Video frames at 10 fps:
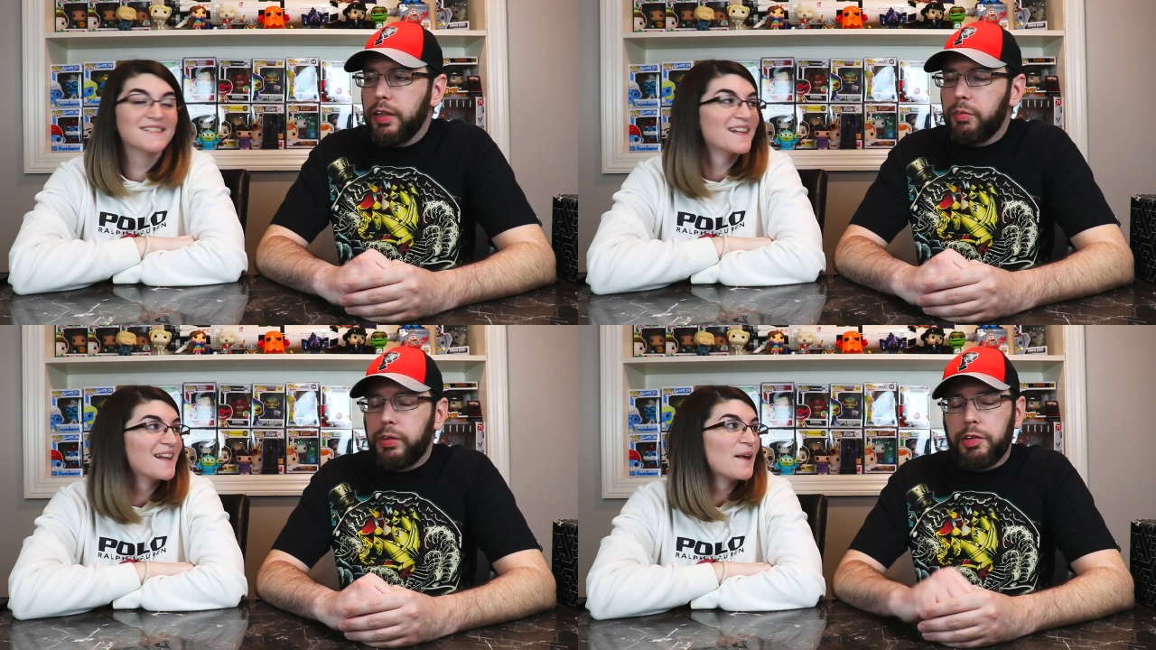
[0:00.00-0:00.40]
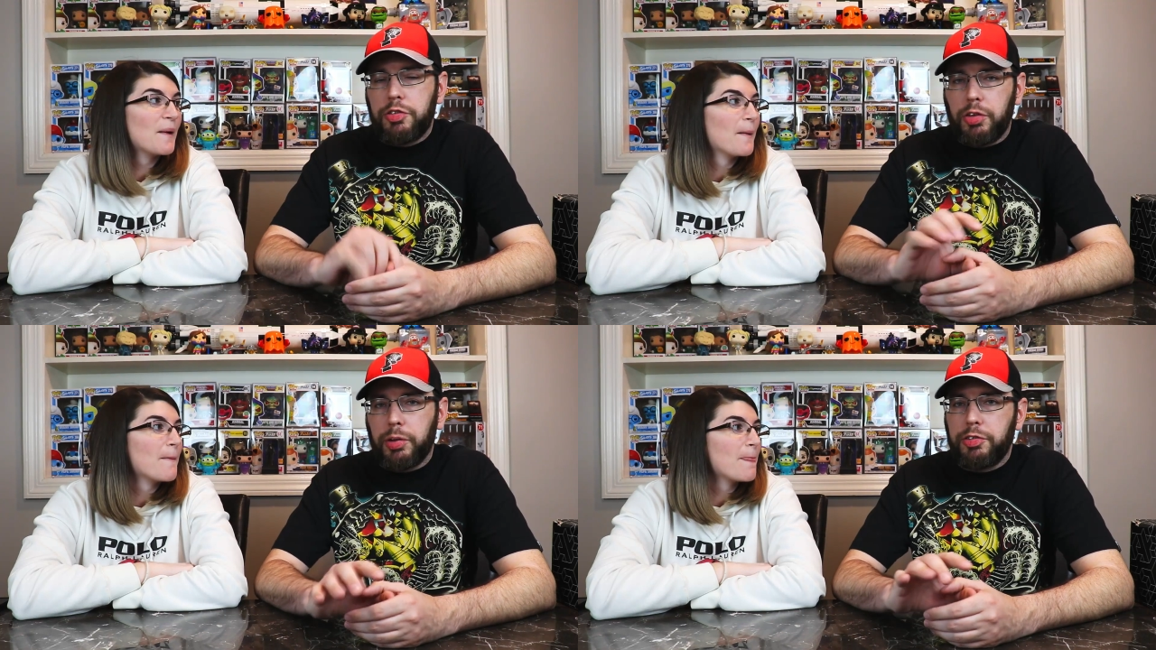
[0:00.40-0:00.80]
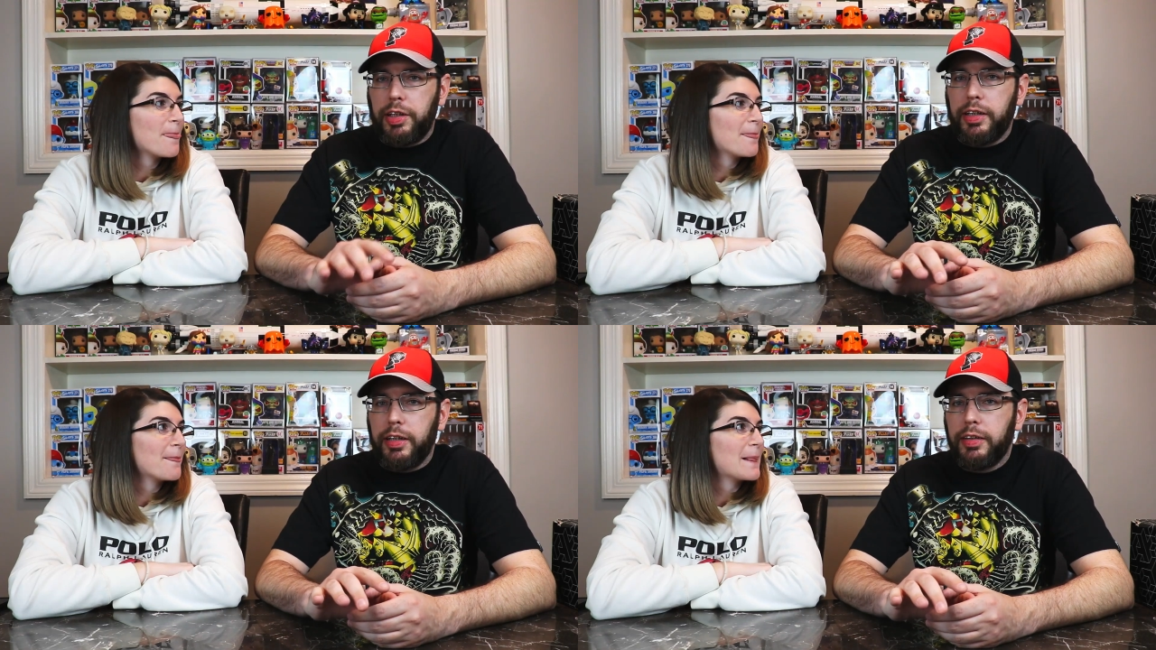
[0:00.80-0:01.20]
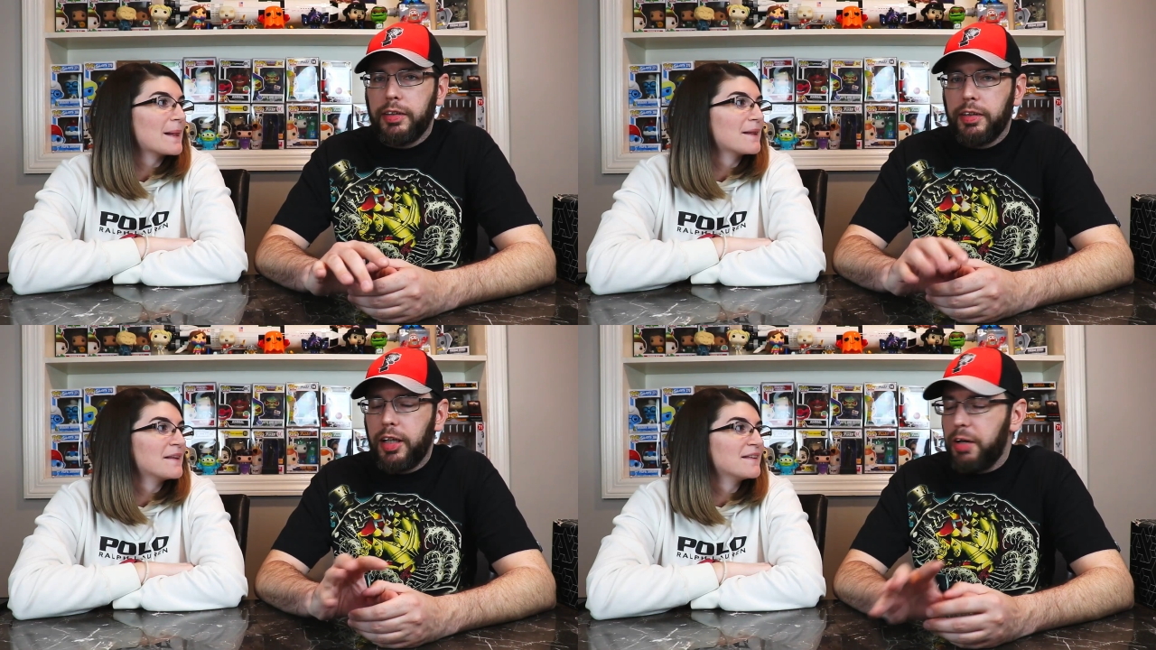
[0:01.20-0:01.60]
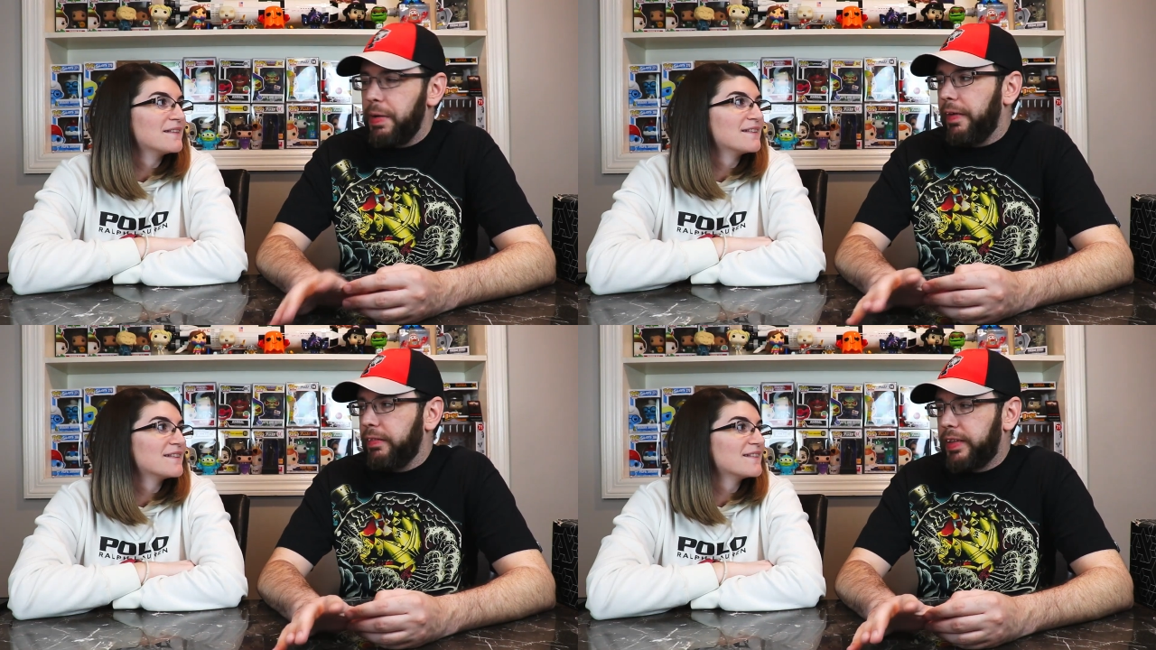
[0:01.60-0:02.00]
Speaker 1: we were so excited
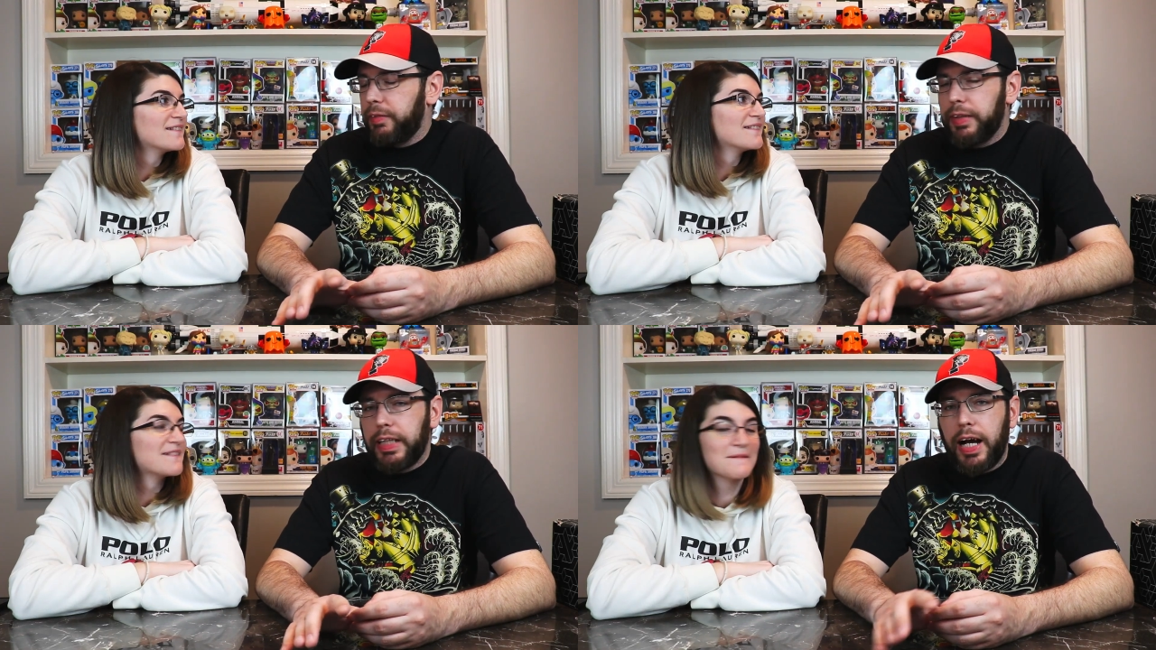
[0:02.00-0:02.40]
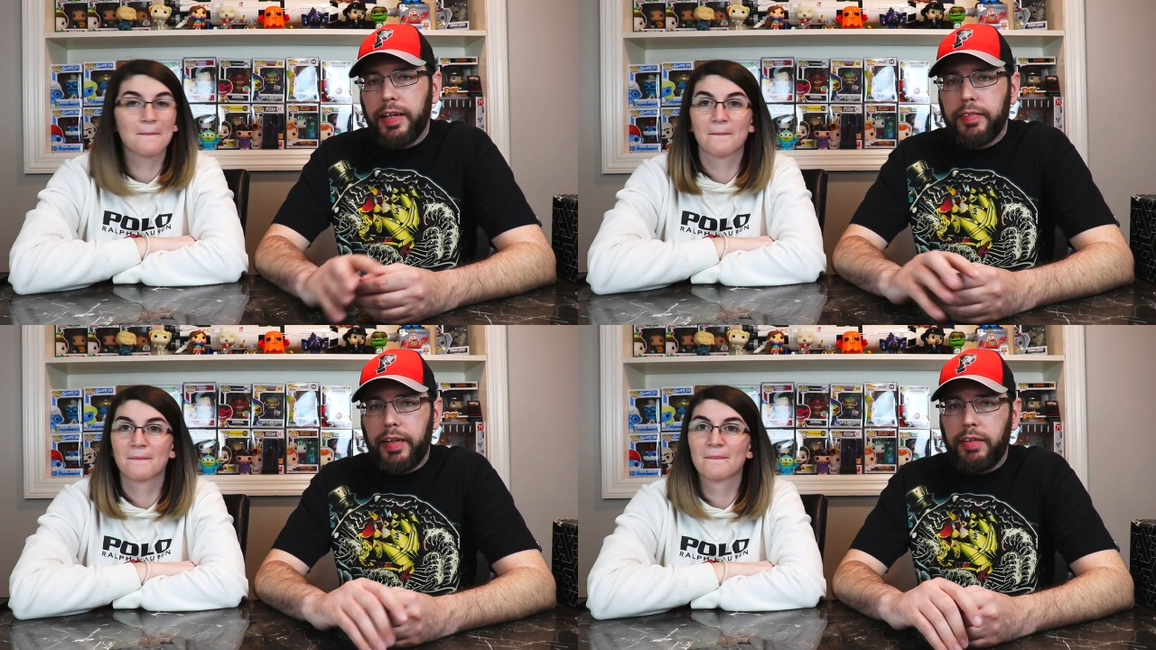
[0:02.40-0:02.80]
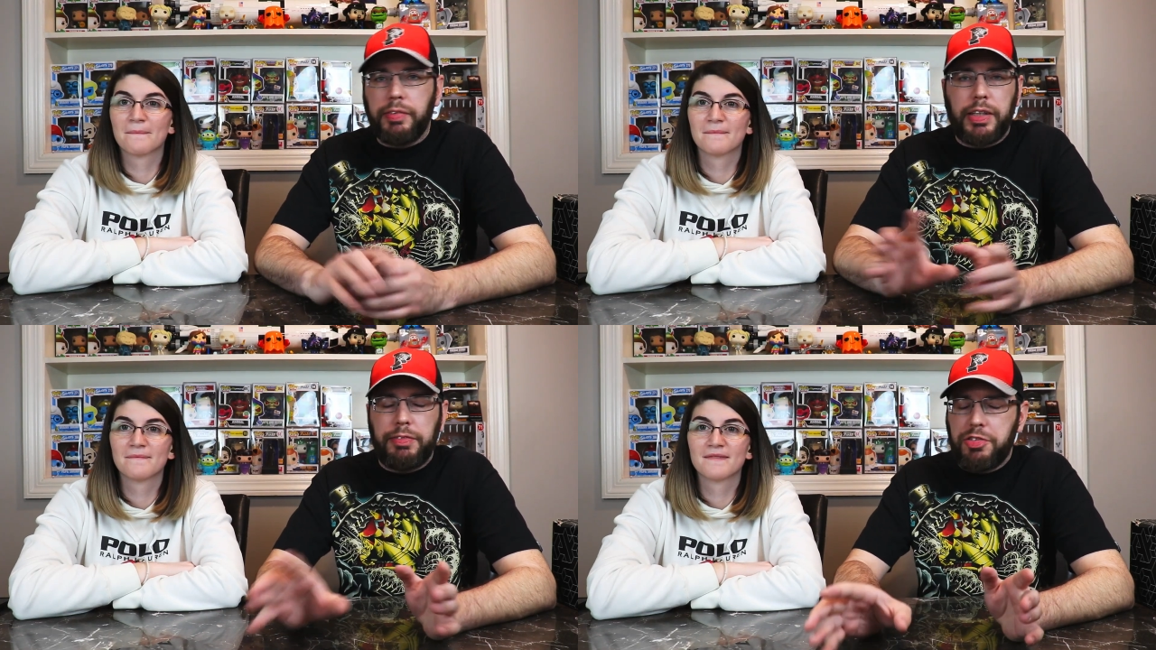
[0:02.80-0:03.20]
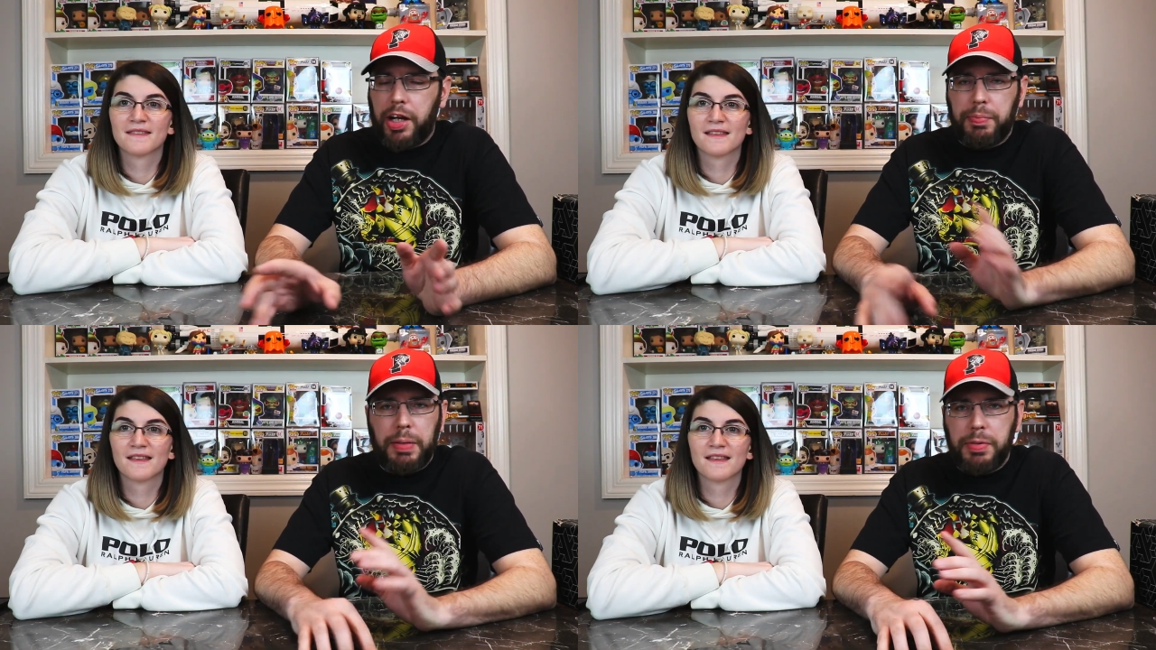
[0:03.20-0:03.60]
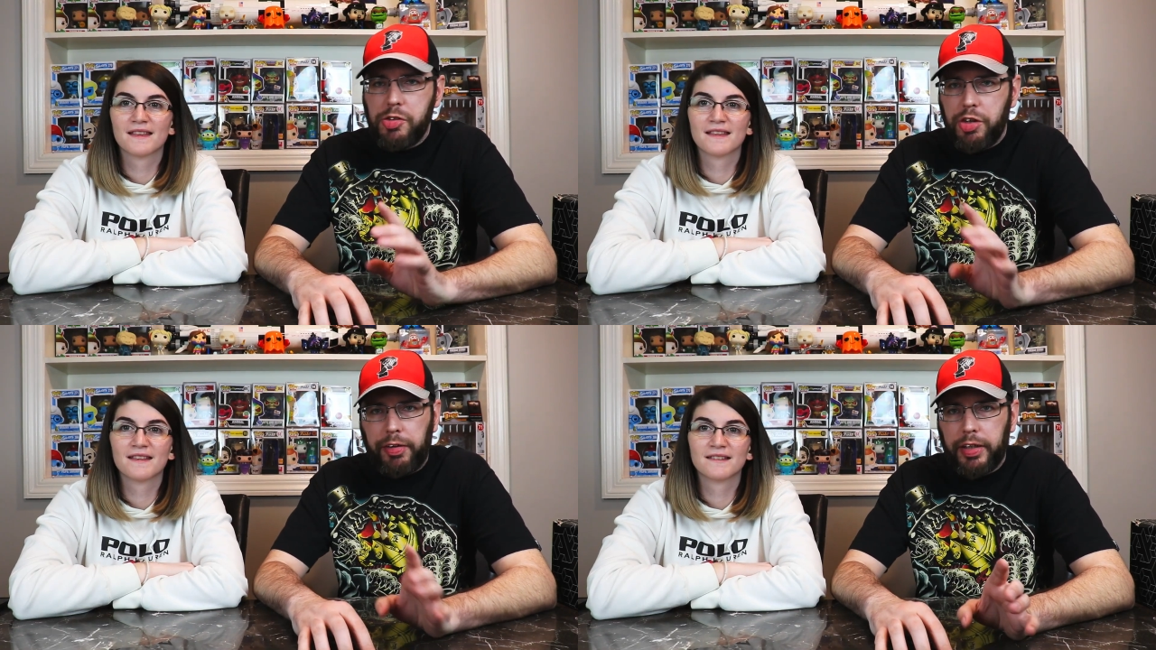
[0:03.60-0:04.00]
about everything we got that we didn't even check P P
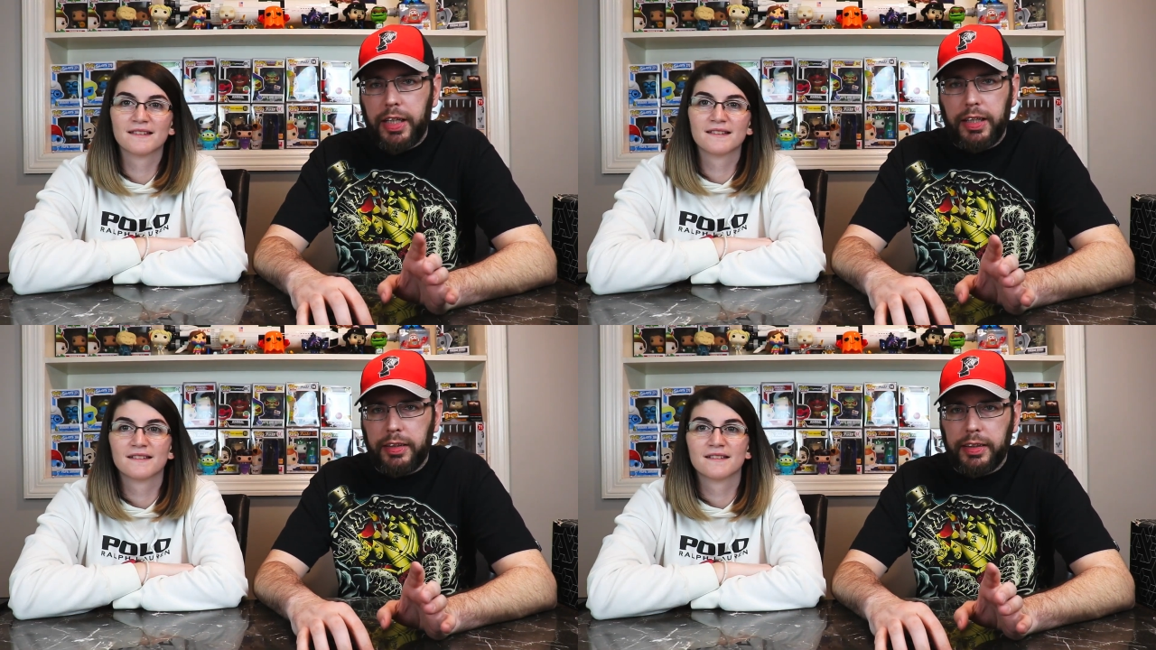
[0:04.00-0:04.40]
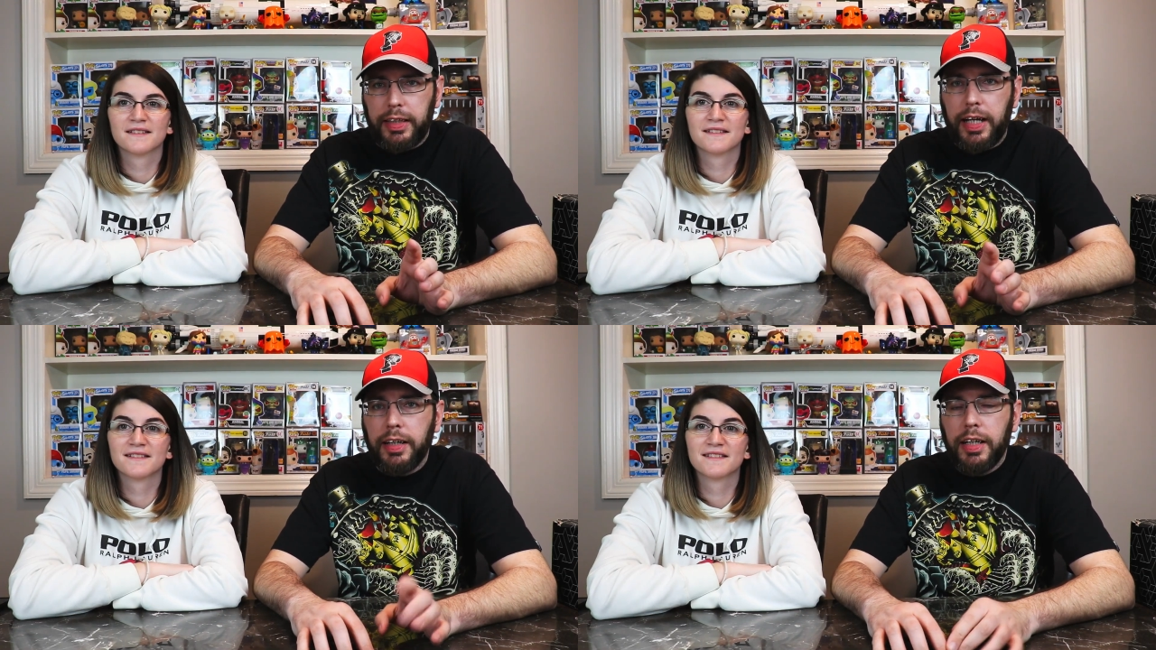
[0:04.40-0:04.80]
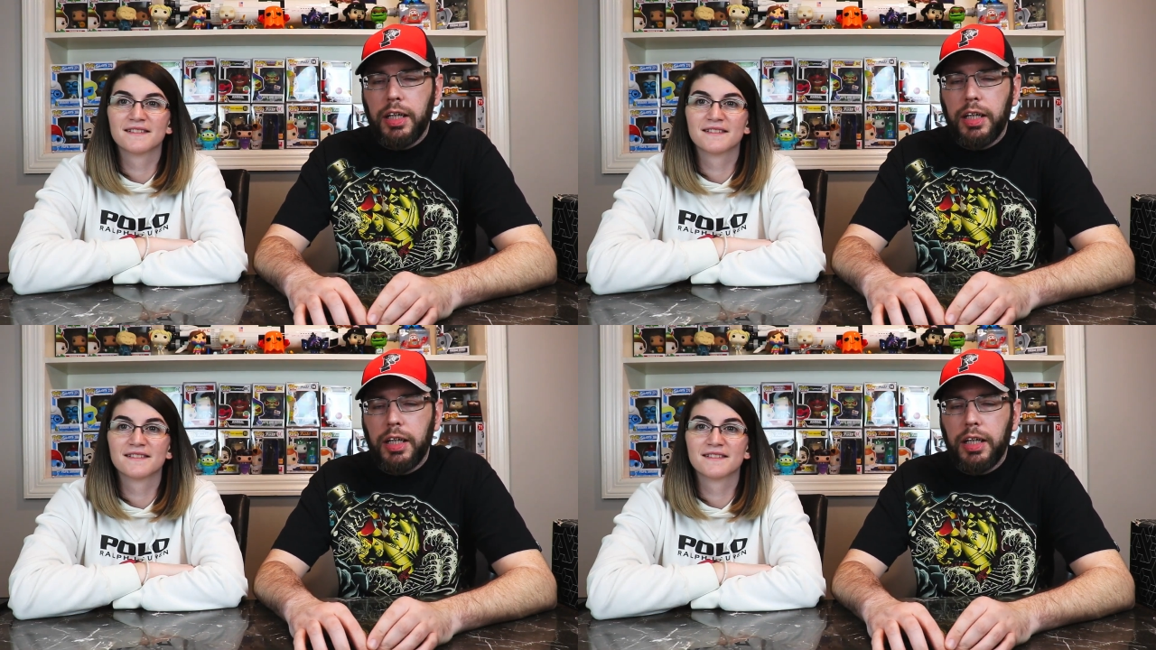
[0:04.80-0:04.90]
G or anything like that,